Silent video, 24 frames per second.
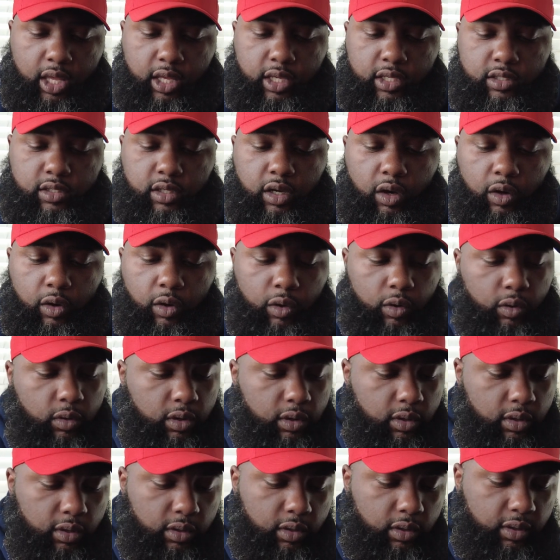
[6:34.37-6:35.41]
So
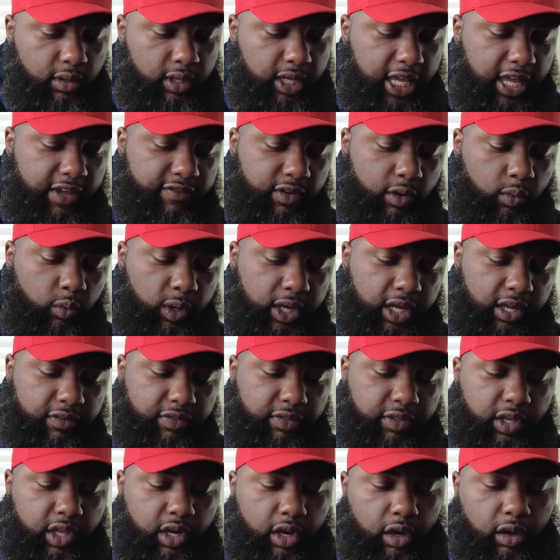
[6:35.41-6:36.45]
even
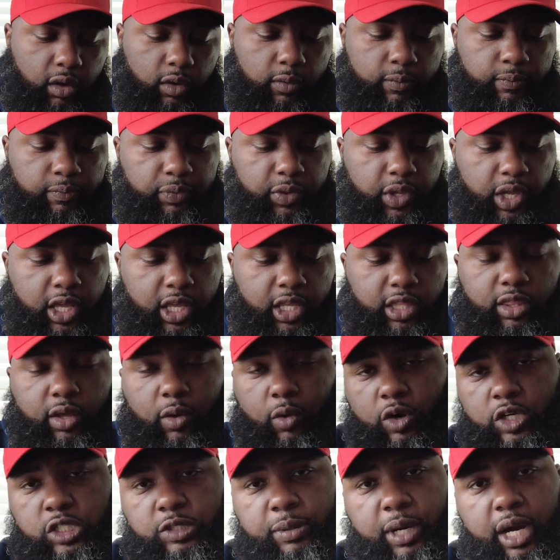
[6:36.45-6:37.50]
with, the
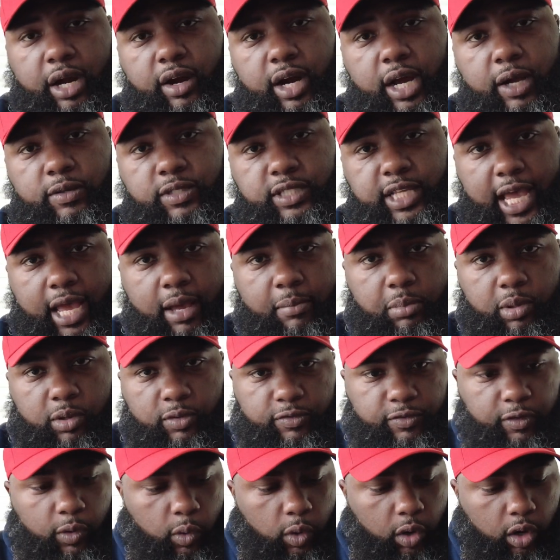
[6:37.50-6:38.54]
horsepower I was at
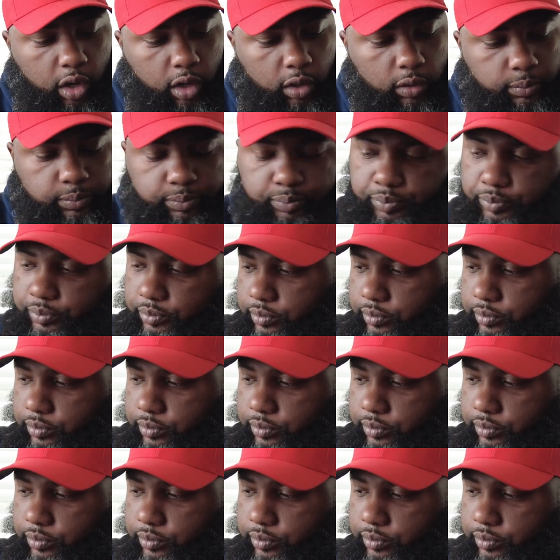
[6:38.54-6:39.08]
before,